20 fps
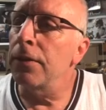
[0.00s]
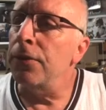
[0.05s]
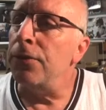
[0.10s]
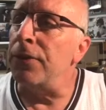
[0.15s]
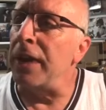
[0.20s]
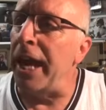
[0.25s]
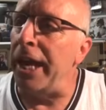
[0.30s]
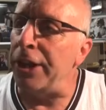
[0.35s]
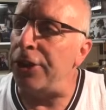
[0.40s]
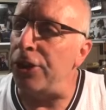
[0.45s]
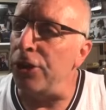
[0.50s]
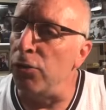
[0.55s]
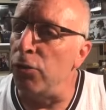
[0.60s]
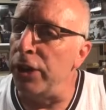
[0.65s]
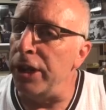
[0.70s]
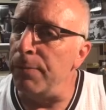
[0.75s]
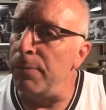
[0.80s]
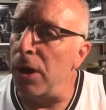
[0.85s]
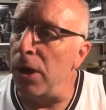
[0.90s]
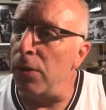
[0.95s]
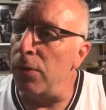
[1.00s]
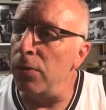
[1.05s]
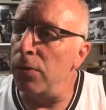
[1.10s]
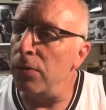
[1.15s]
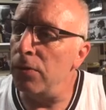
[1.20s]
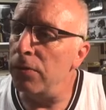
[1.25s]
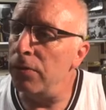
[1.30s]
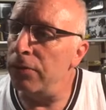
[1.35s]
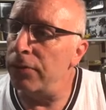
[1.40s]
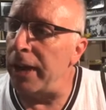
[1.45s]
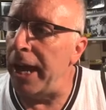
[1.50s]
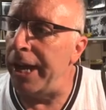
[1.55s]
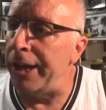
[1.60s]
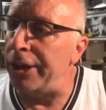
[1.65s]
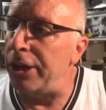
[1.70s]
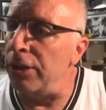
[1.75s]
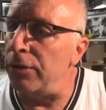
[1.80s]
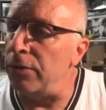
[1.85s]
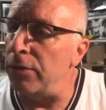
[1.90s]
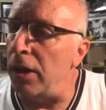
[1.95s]
Thank you, Remo.
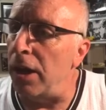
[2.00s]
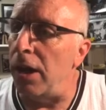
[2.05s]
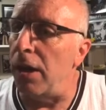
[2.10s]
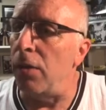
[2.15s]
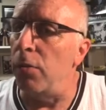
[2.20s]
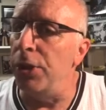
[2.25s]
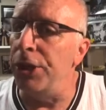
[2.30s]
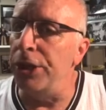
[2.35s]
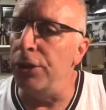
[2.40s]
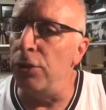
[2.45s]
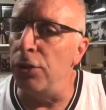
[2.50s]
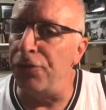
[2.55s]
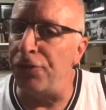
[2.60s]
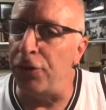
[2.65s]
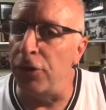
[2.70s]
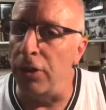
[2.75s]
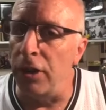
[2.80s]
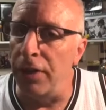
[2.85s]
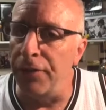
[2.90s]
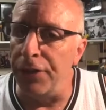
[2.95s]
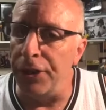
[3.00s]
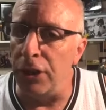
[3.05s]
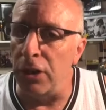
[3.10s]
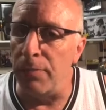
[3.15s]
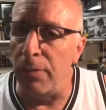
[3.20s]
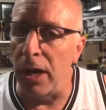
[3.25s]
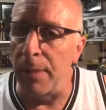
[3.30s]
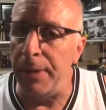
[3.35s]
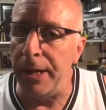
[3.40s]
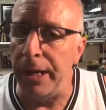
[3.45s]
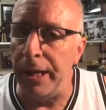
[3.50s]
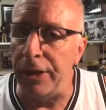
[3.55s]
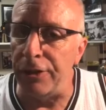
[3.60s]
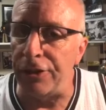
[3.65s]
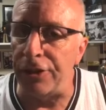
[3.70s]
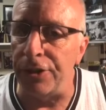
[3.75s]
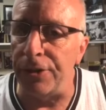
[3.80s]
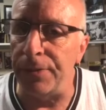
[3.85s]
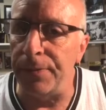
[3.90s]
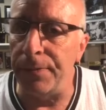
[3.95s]
Thank you. Uh, what do you do for a living, you don't mind me
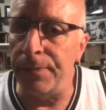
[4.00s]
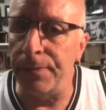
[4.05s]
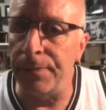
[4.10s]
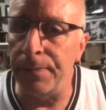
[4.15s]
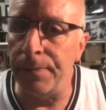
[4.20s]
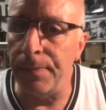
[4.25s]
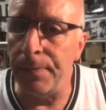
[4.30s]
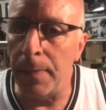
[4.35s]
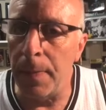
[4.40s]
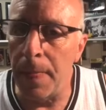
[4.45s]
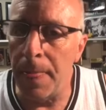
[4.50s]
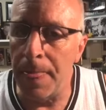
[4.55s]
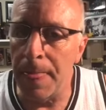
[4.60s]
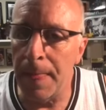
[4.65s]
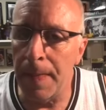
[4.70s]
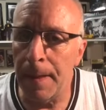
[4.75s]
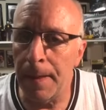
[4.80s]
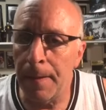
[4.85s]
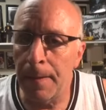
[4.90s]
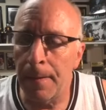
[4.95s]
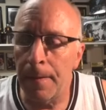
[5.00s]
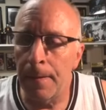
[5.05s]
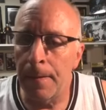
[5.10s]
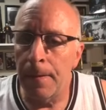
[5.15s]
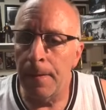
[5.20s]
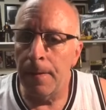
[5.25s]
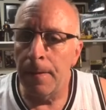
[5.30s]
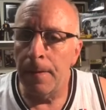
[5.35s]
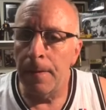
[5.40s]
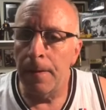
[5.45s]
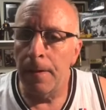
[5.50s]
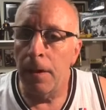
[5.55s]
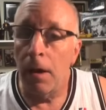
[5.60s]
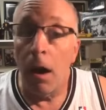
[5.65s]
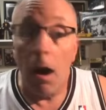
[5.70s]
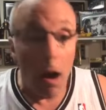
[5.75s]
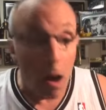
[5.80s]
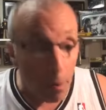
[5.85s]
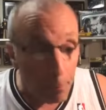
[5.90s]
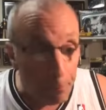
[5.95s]
asking? I'm a baker.
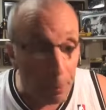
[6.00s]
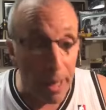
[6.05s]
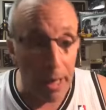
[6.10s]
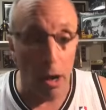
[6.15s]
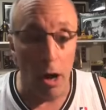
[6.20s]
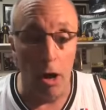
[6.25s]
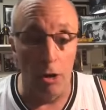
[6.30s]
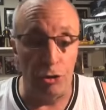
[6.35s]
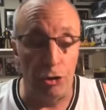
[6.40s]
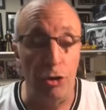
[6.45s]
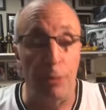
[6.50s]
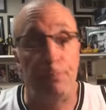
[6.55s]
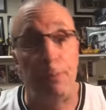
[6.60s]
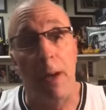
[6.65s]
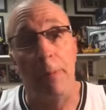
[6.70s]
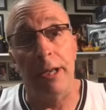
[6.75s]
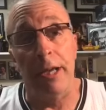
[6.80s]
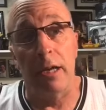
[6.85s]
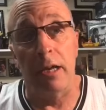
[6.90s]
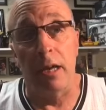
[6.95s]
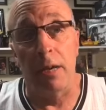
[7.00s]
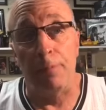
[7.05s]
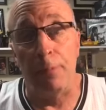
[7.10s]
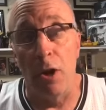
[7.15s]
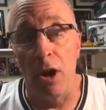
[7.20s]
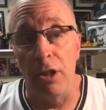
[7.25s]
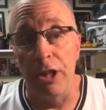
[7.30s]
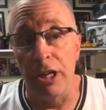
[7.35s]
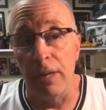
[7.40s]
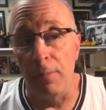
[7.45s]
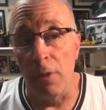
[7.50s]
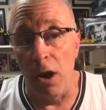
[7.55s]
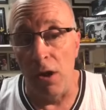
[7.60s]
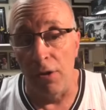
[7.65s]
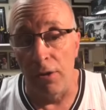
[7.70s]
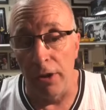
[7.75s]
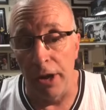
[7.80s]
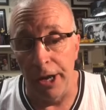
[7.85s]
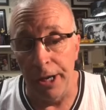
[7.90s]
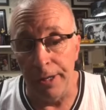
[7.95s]
A ba Oh, so you probably got to get up early
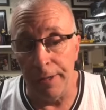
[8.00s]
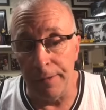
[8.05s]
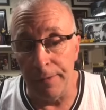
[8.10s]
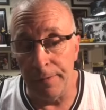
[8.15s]
tomorrow, right?